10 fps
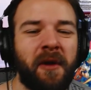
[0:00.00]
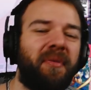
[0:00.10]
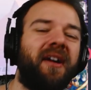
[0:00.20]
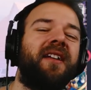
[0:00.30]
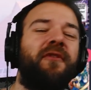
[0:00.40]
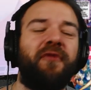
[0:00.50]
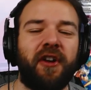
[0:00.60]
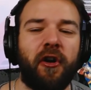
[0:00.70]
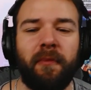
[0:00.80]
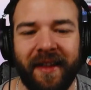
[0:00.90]
But if we
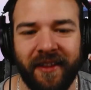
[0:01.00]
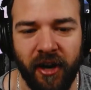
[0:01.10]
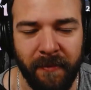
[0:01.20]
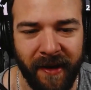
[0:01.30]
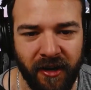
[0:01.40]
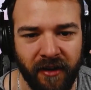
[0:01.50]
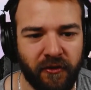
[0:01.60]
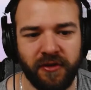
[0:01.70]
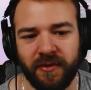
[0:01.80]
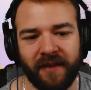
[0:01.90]
go by the card by card, of
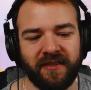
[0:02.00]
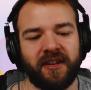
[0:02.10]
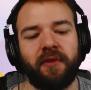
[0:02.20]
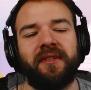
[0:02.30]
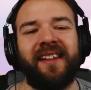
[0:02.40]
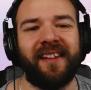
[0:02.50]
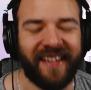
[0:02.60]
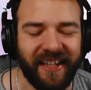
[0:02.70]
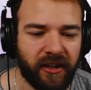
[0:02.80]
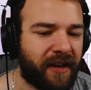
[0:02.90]
course, we have to start with the
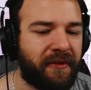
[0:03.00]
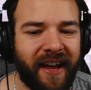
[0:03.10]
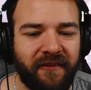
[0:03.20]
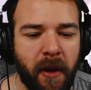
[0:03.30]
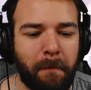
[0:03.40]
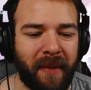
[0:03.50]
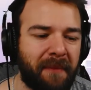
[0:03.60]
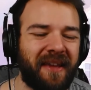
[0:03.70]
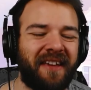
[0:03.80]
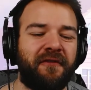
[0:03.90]
leader, and we have
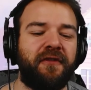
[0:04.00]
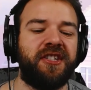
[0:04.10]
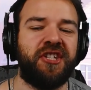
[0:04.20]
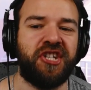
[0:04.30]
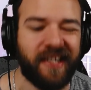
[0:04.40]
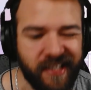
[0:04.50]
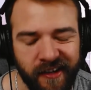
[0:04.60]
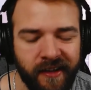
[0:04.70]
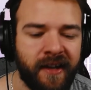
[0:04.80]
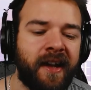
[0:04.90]
Baby
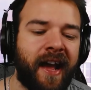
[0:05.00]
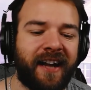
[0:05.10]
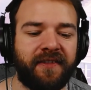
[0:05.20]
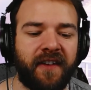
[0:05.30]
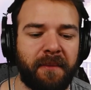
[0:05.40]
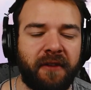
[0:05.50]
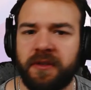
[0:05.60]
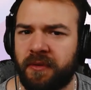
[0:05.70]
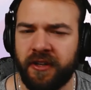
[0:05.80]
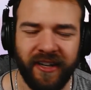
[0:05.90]
Vegeta. Activate main
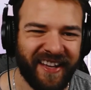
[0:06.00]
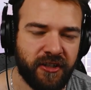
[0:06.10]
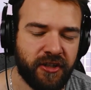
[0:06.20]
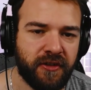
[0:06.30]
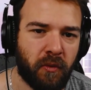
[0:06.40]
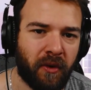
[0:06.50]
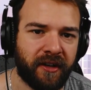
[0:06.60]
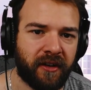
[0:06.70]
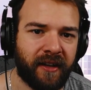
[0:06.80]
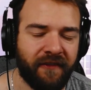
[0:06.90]
once per turn. You get to choose 1
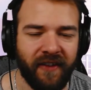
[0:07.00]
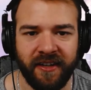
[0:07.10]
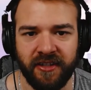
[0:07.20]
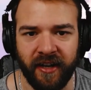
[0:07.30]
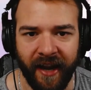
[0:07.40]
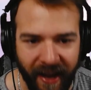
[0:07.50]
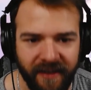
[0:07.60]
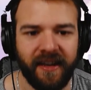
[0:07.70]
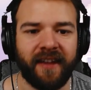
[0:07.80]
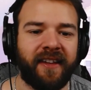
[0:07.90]
year life, add it to your
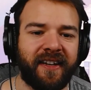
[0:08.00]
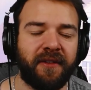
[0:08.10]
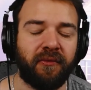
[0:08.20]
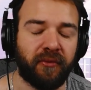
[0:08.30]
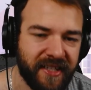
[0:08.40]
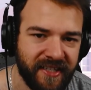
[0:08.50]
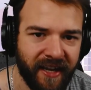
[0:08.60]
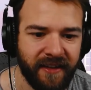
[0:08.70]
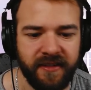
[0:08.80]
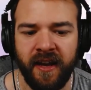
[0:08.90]
hand, and then he
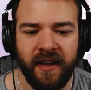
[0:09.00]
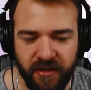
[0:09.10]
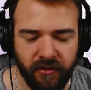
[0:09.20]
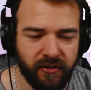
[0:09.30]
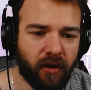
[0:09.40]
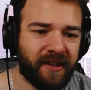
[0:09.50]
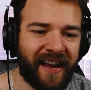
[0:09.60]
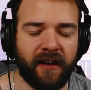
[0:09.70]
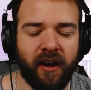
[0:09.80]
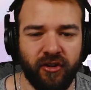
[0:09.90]
restands. So no
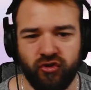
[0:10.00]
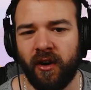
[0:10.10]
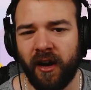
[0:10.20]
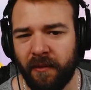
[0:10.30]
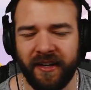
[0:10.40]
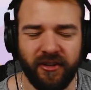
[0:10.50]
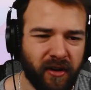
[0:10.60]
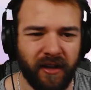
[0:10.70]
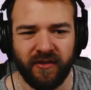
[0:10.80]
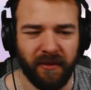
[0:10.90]
attack on draw, but he
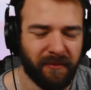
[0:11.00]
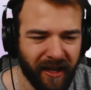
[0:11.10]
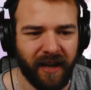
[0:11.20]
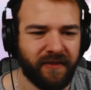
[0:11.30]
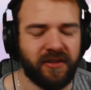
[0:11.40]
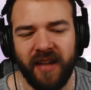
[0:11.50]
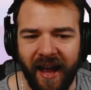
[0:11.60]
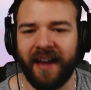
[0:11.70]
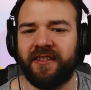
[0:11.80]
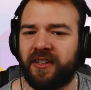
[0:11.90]
draws from life. So it's
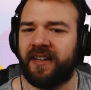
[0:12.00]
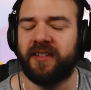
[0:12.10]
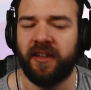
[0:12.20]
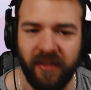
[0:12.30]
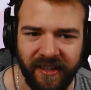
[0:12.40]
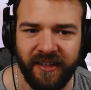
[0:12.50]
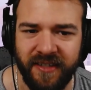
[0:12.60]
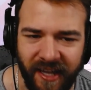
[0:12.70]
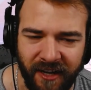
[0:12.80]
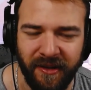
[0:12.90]
not as good as other
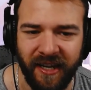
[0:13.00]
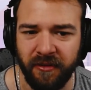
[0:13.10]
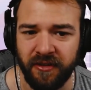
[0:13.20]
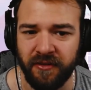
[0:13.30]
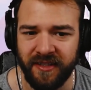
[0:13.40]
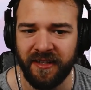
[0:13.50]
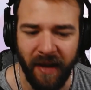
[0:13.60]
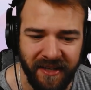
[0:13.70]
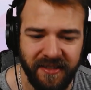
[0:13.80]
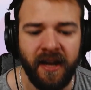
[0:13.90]
leaders that have been able to do this in the
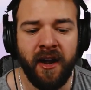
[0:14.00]
past,